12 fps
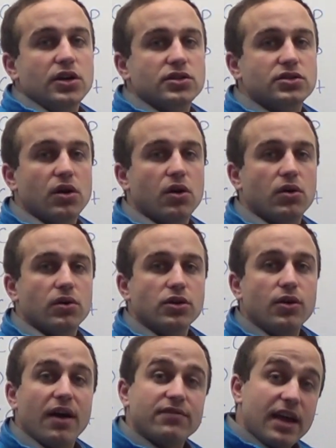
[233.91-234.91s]
So
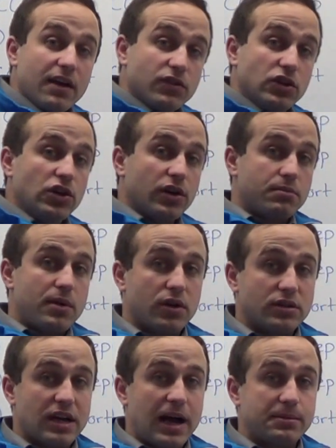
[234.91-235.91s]
you have to have good
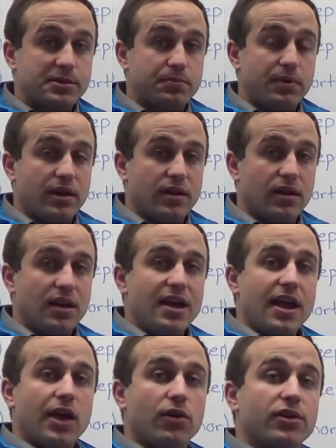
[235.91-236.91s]
amount of topspin
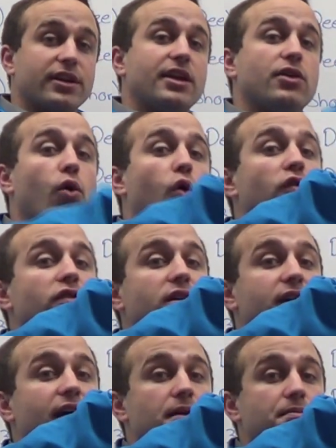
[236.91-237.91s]
in order to get it over the
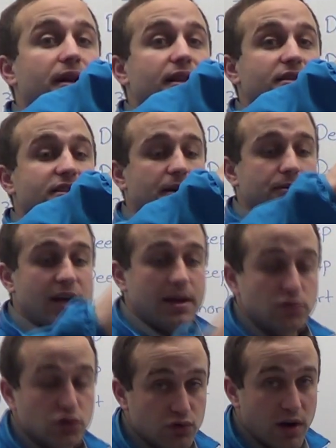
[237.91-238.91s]
net, but at the same
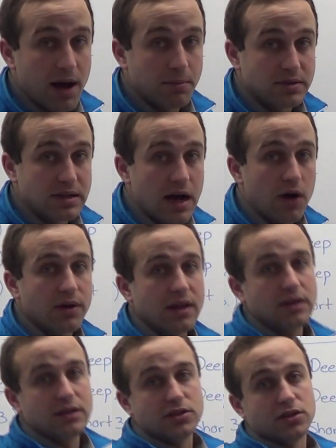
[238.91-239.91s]
time drop down
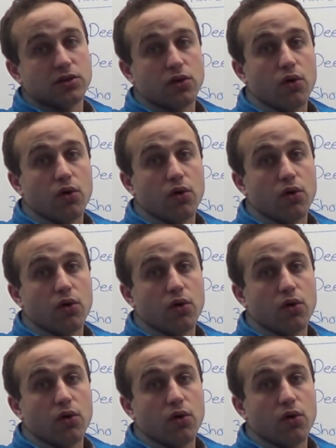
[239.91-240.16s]
and into the